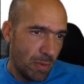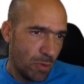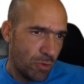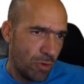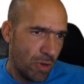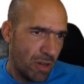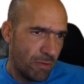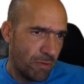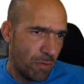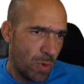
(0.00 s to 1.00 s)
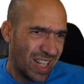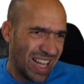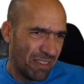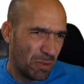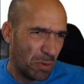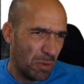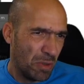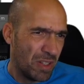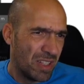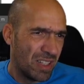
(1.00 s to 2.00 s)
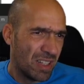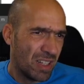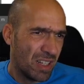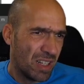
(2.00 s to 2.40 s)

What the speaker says: I'm not sure if we'll have to do this